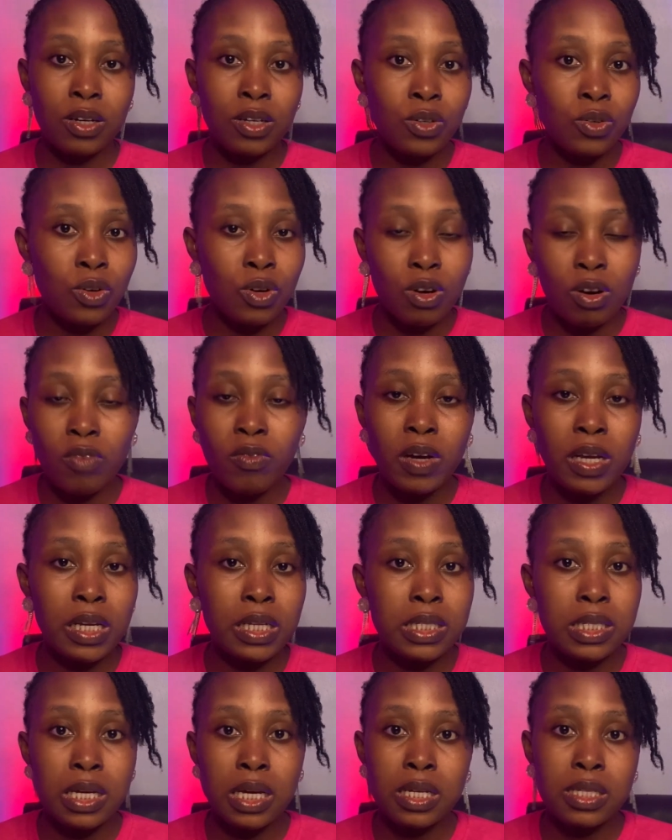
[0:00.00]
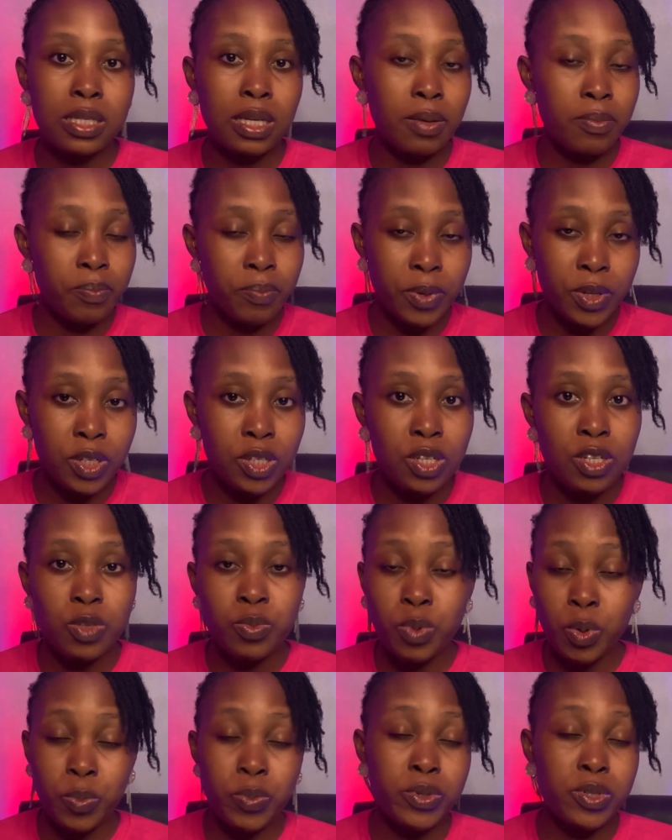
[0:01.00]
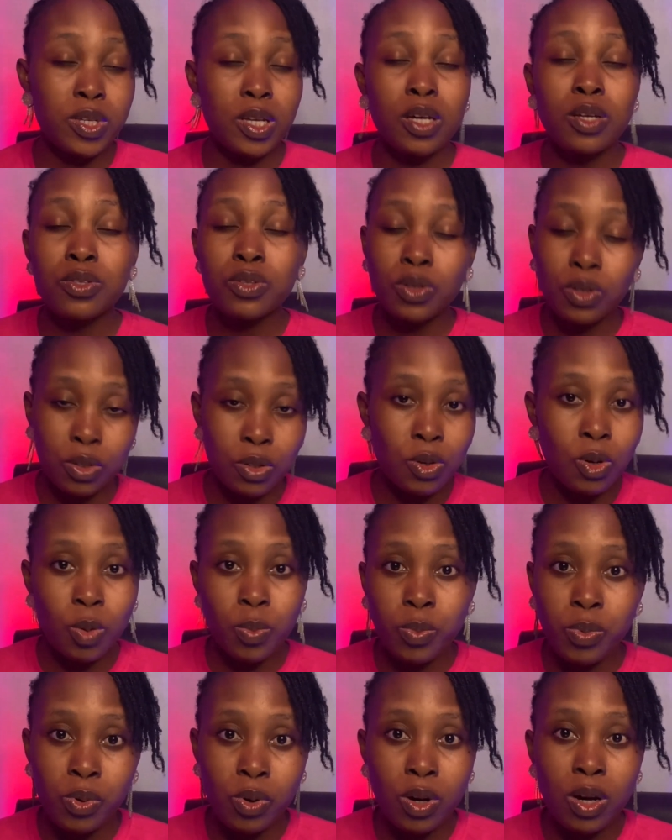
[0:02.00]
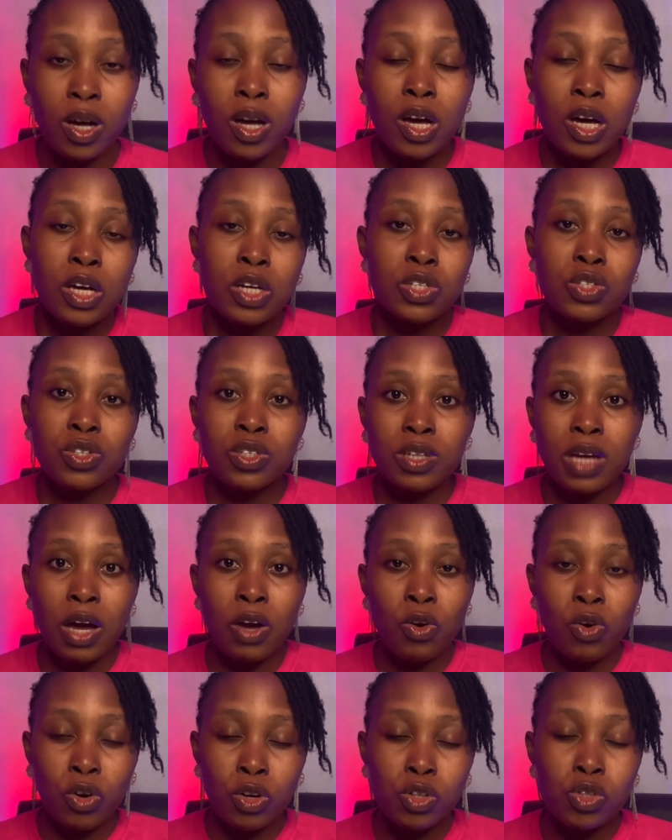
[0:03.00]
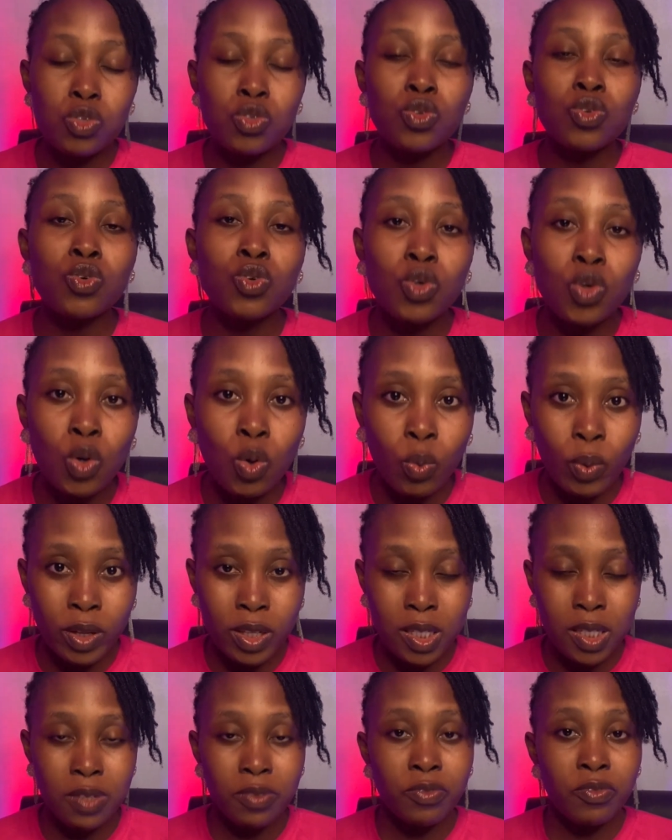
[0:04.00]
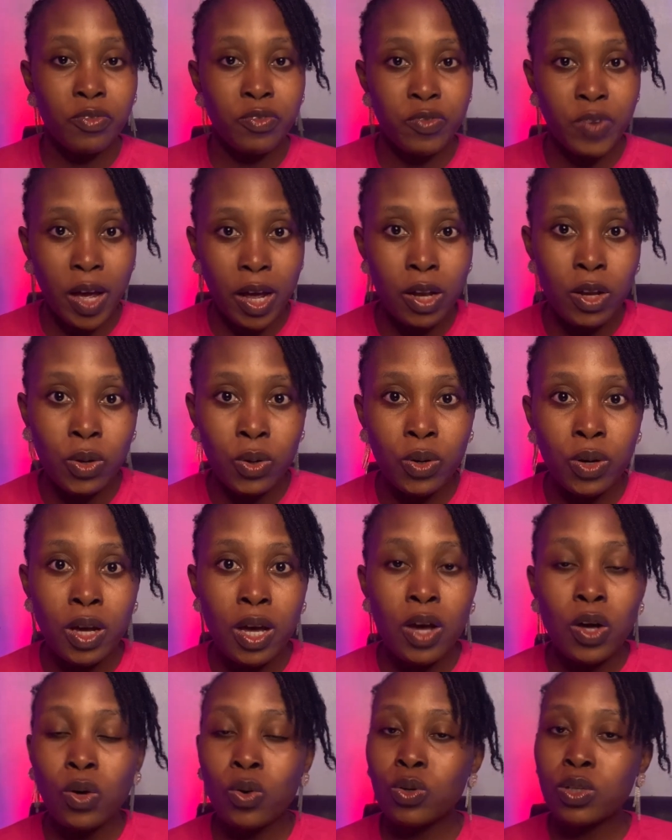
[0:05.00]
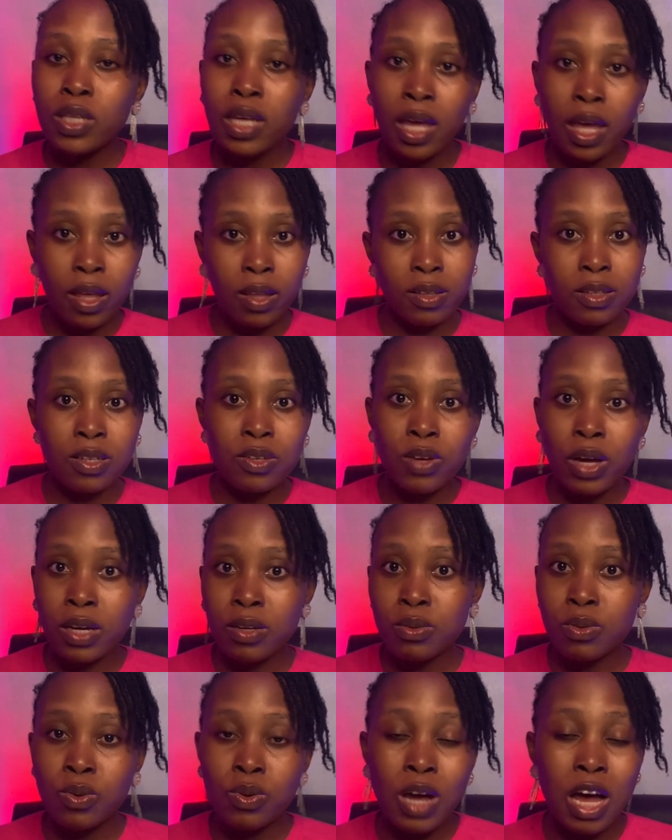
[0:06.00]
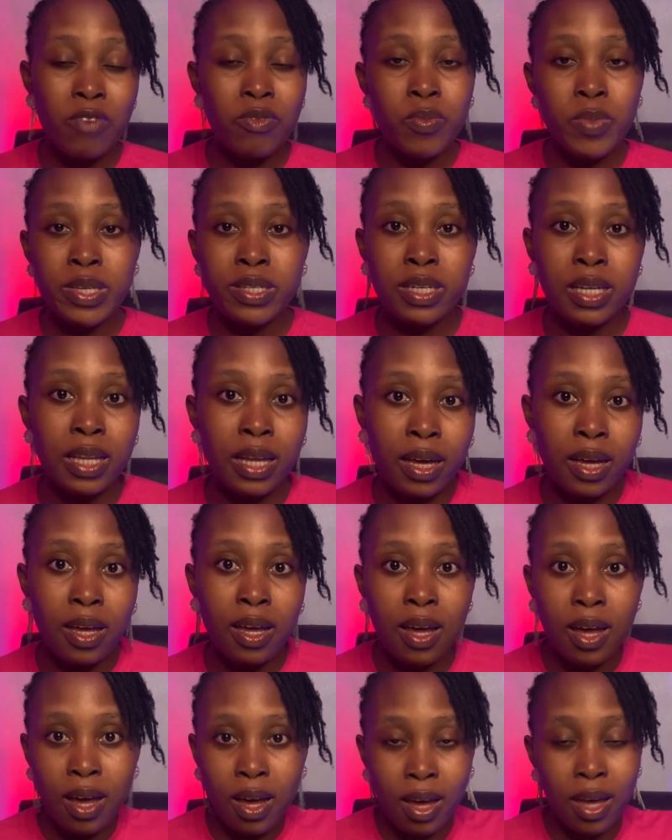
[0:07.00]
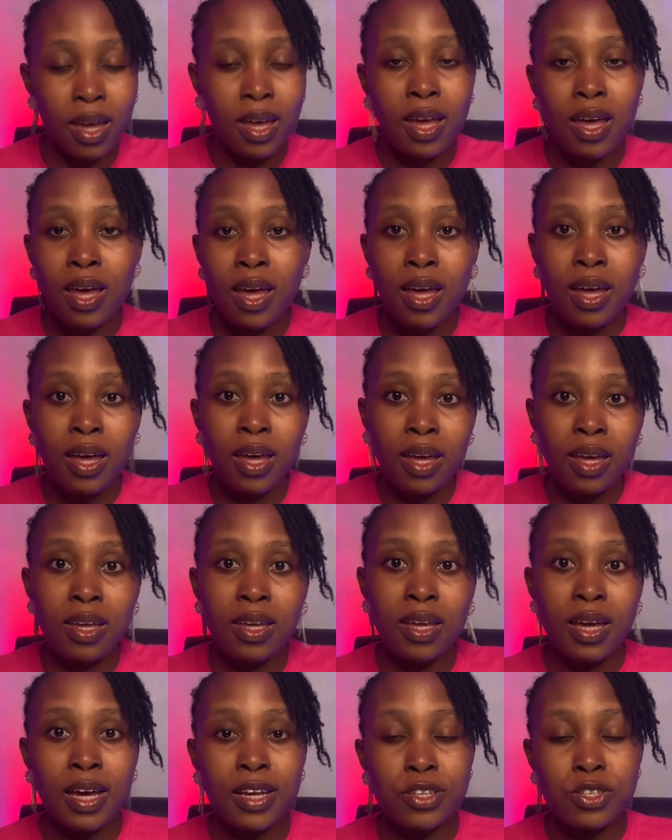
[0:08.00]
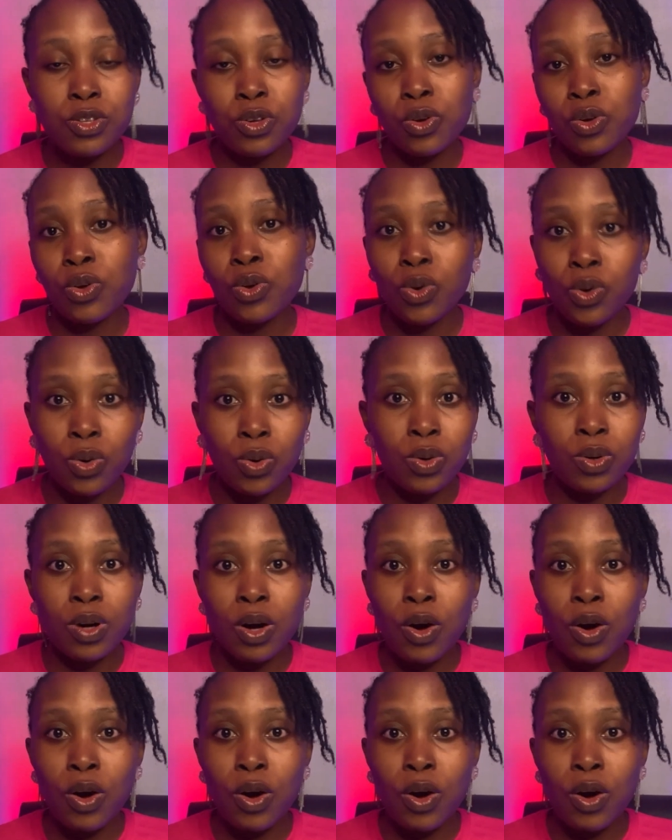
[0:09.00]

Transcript: cover letters and pitches, proposals on Upwork. So you are going to go with value. Oh, hey, you have a message like, hi, hey, I saw your